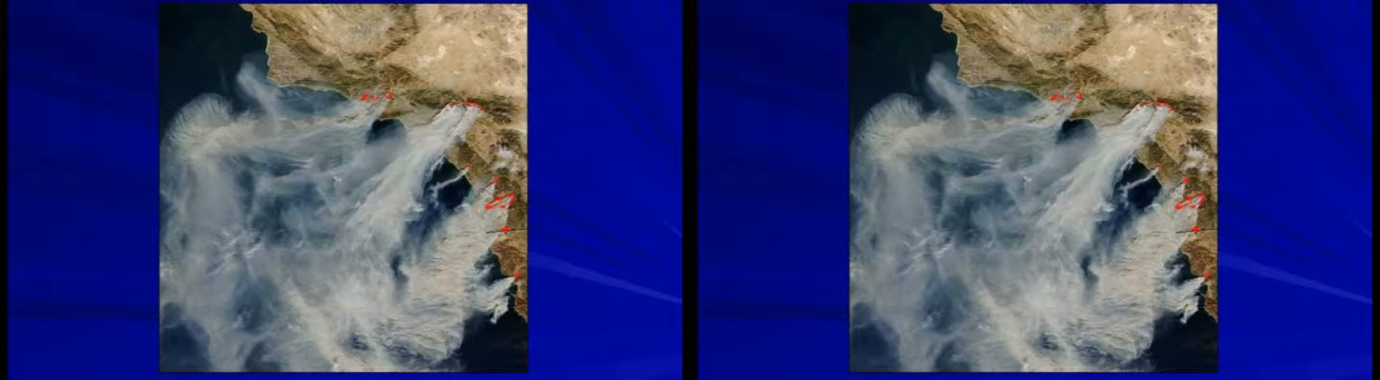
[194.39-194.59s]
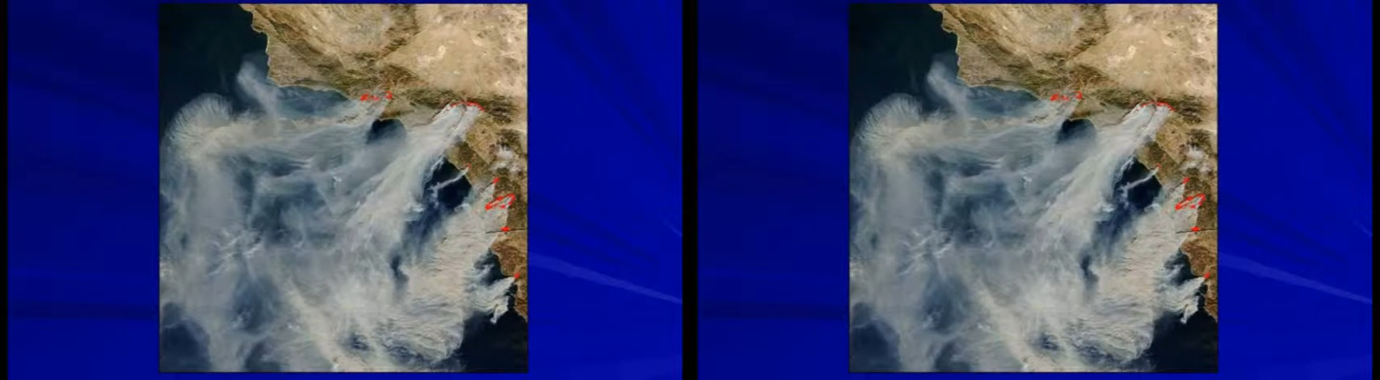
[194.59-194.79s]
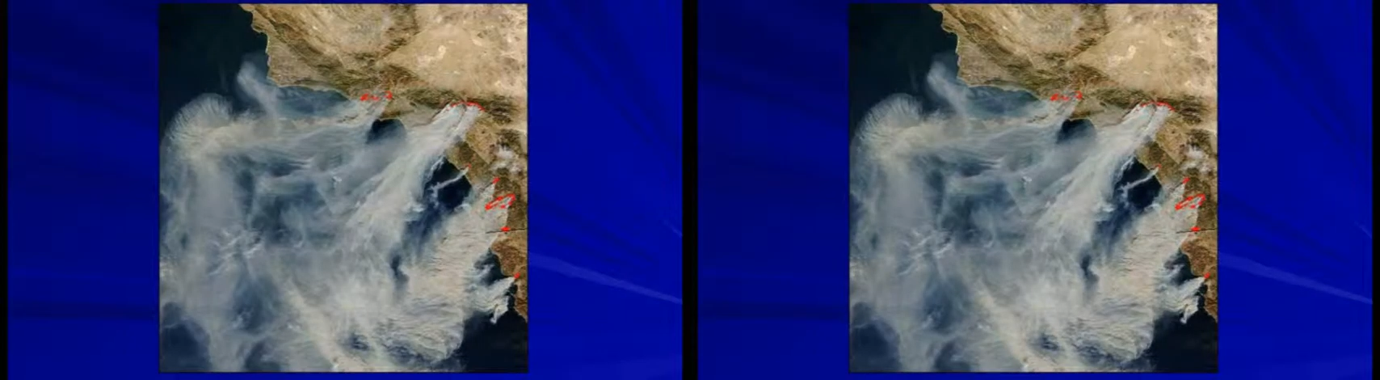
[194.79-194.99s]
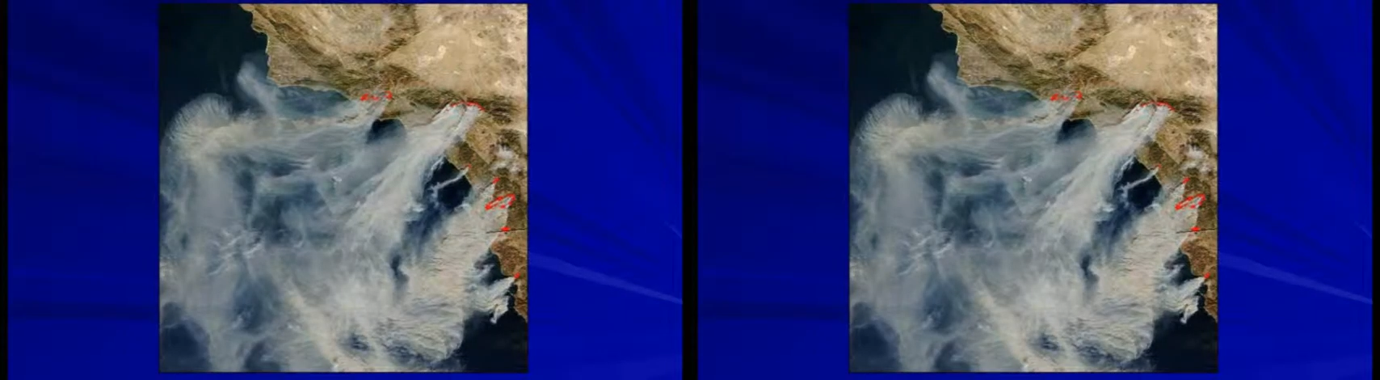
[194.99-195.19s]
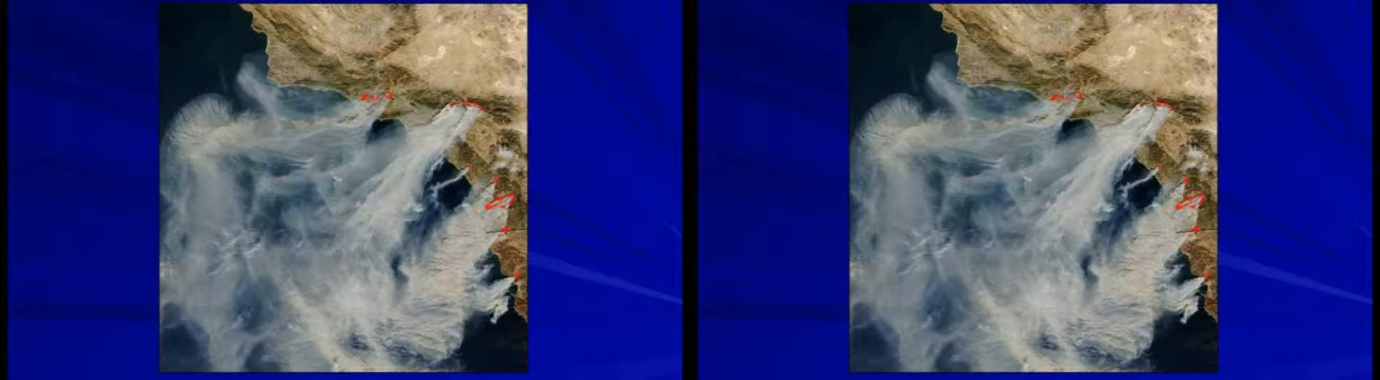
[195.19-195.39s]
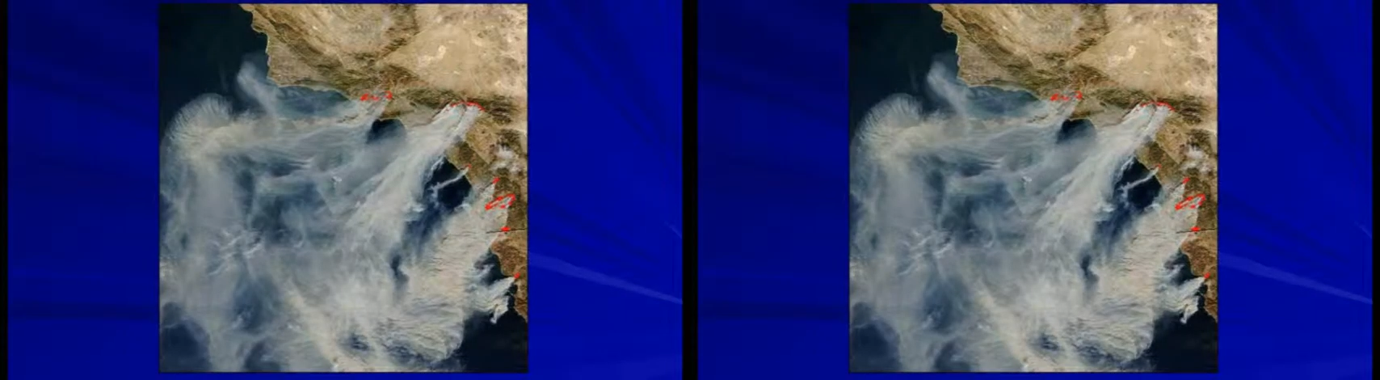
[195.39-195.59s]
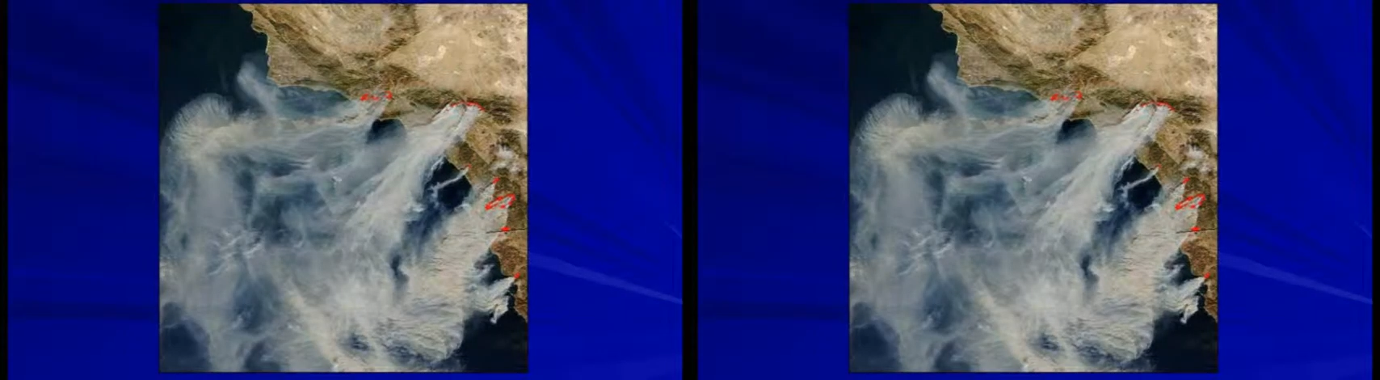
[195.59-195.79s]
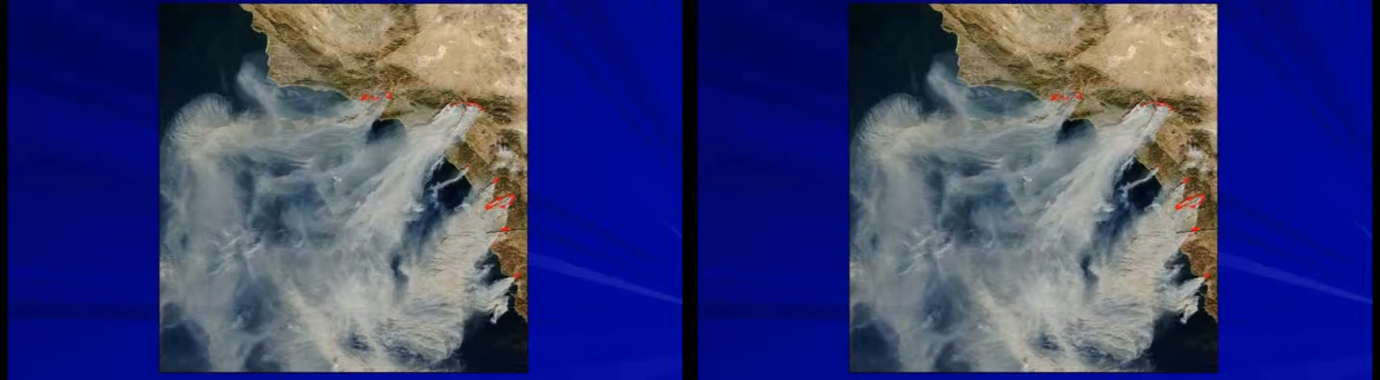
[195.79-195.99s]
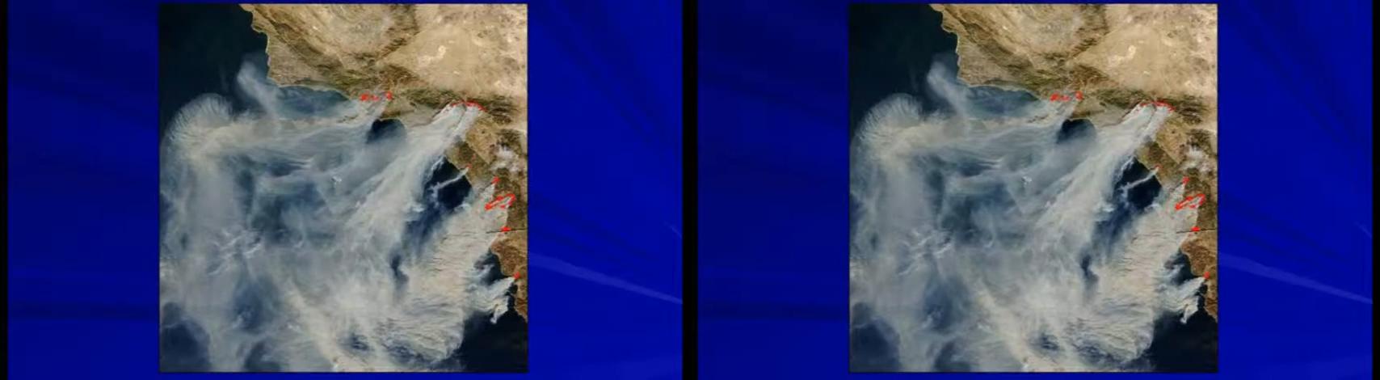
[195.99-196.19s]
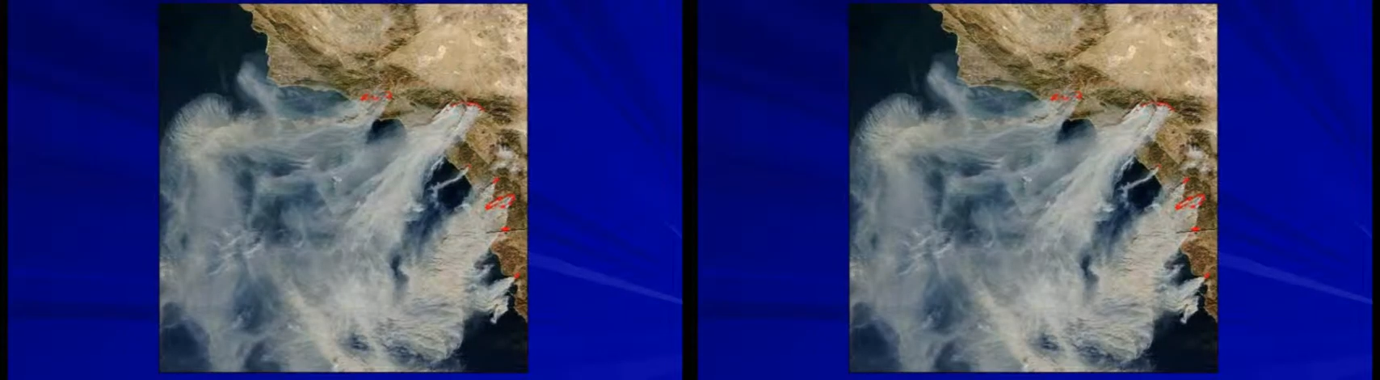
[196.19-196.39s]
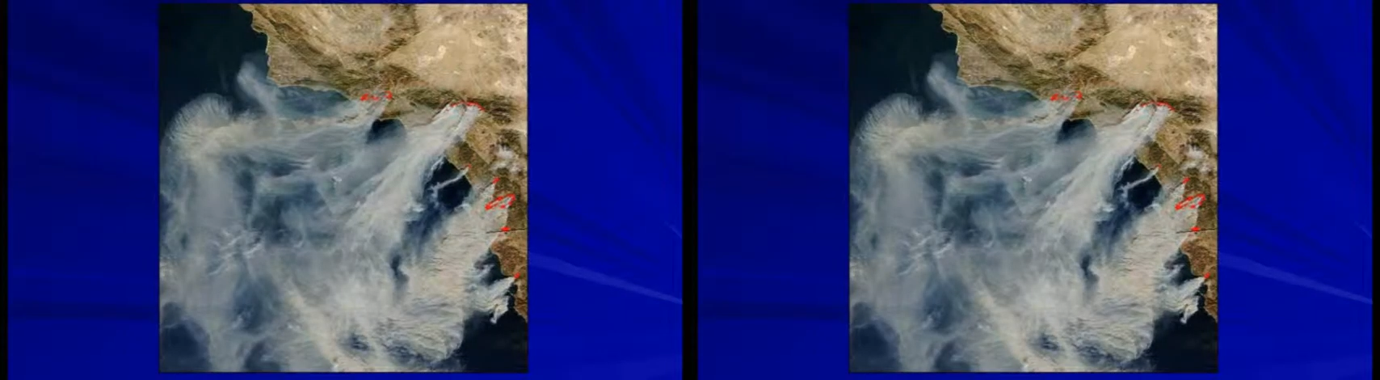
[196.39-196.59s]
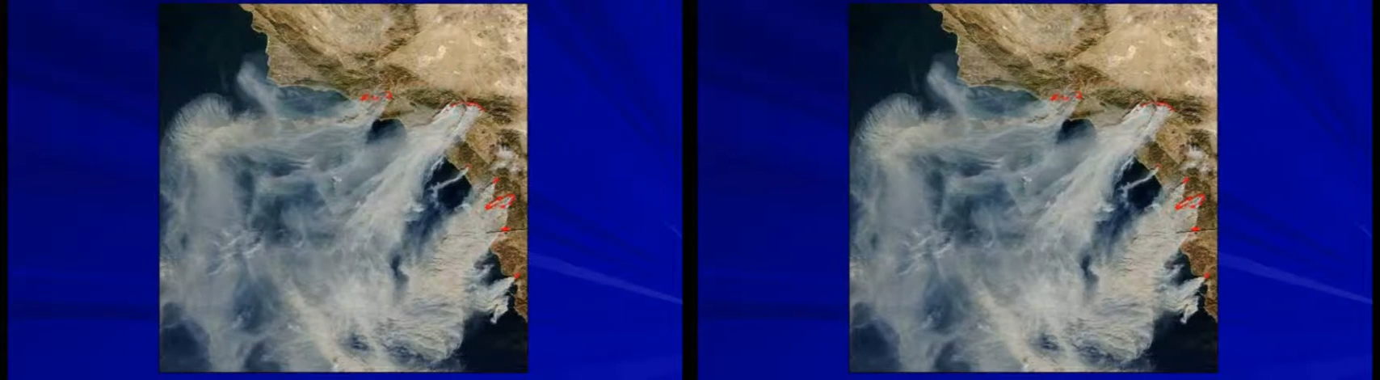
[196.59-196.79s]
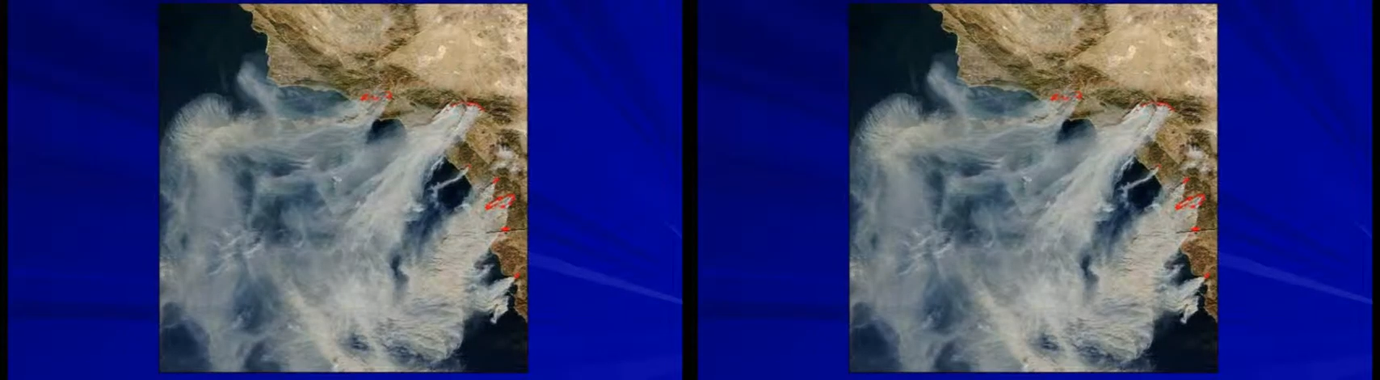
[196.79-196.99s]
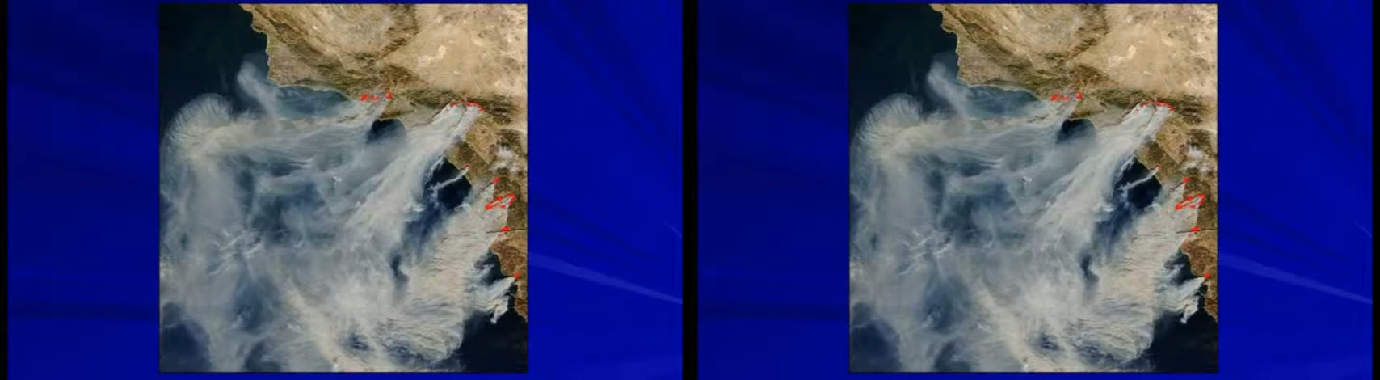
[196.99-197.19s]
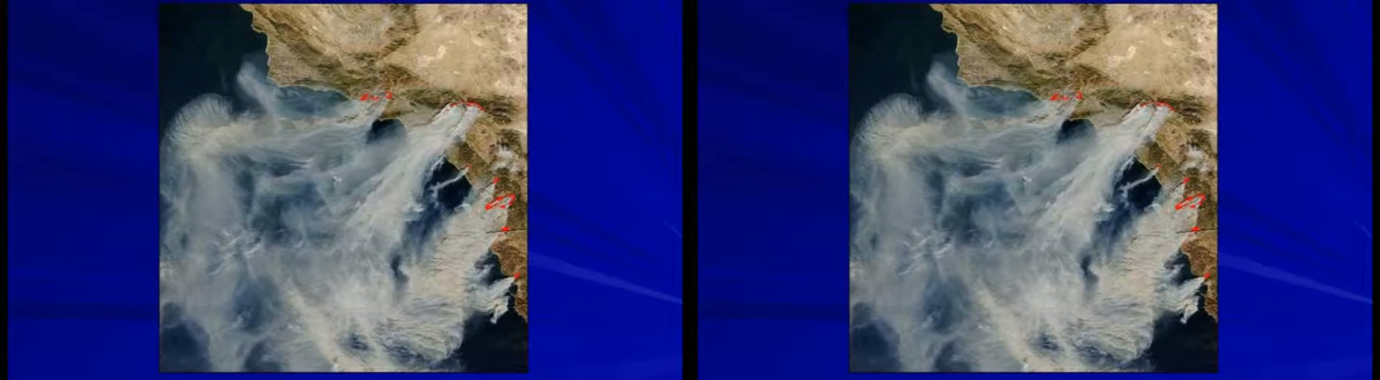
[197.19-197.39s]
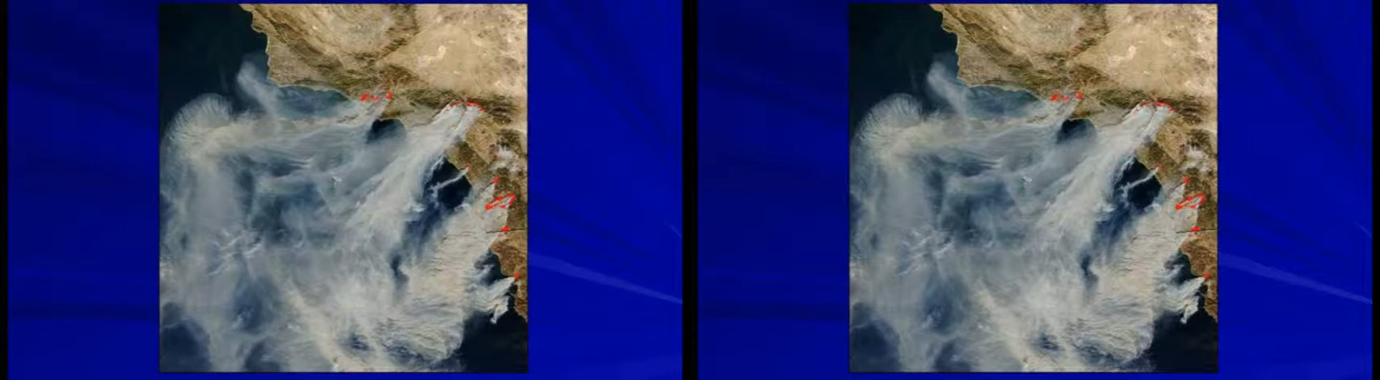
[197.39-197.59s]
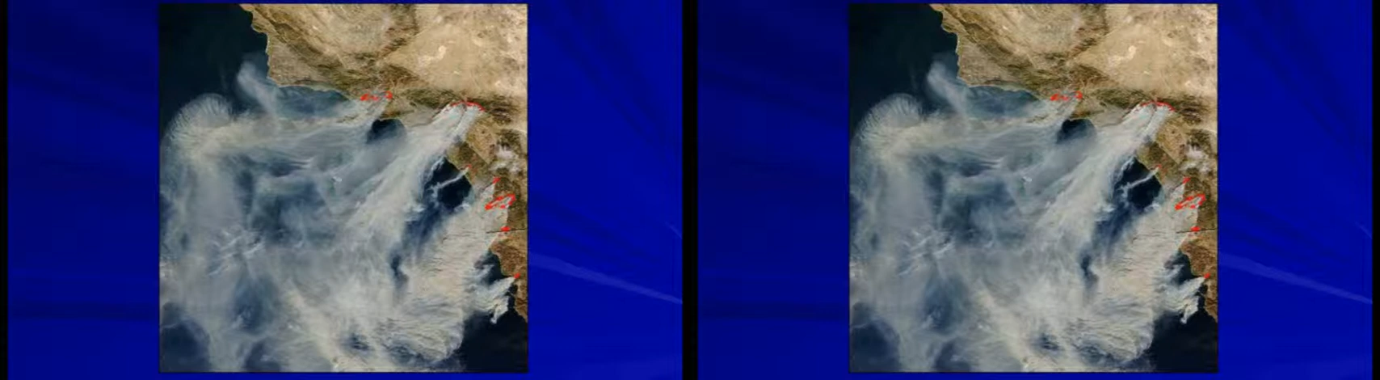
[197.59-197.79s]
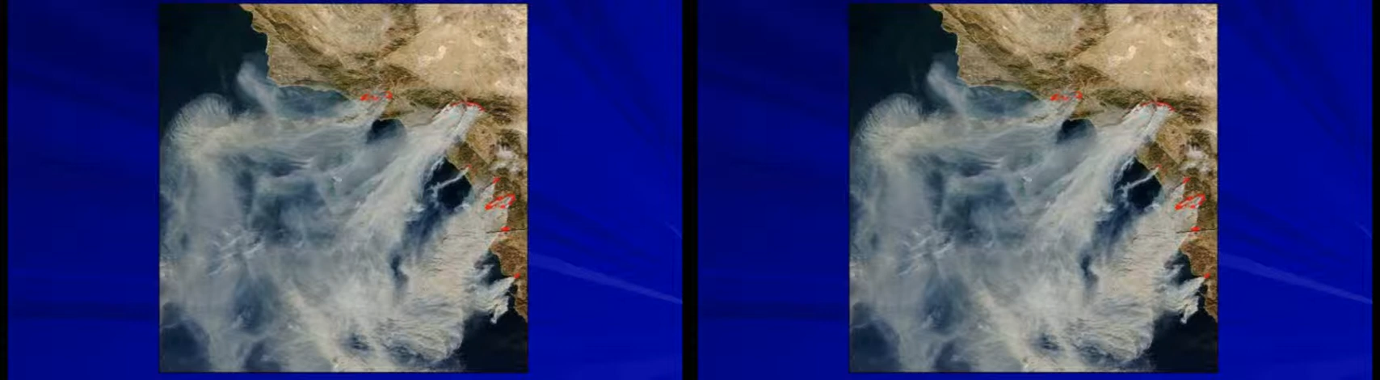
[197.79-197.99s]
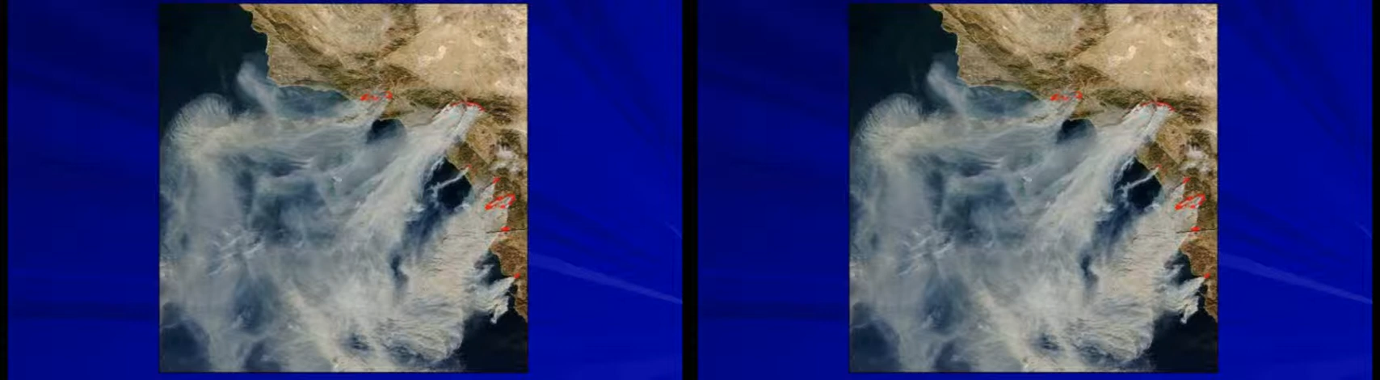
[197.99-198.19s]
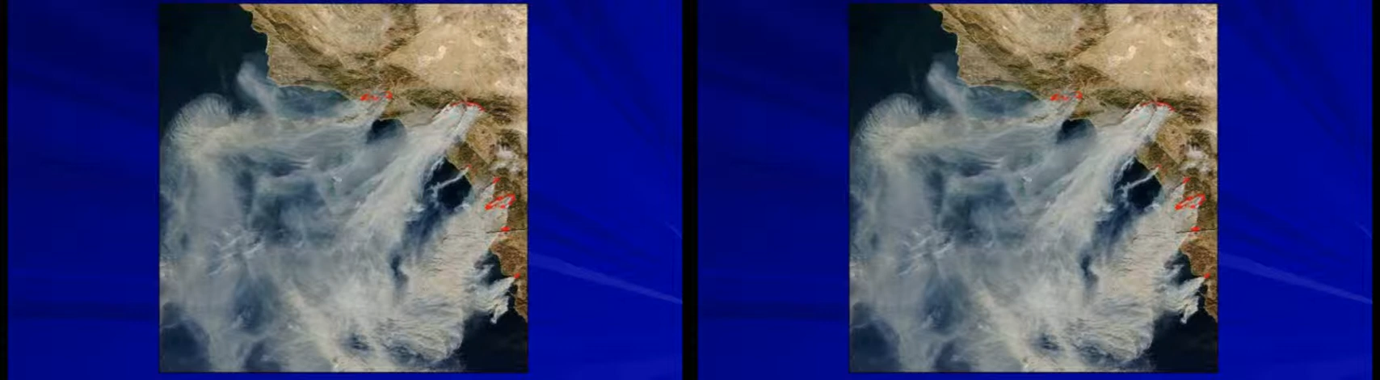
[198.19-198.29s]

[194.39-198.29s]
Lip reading: [unreadable: no face in view]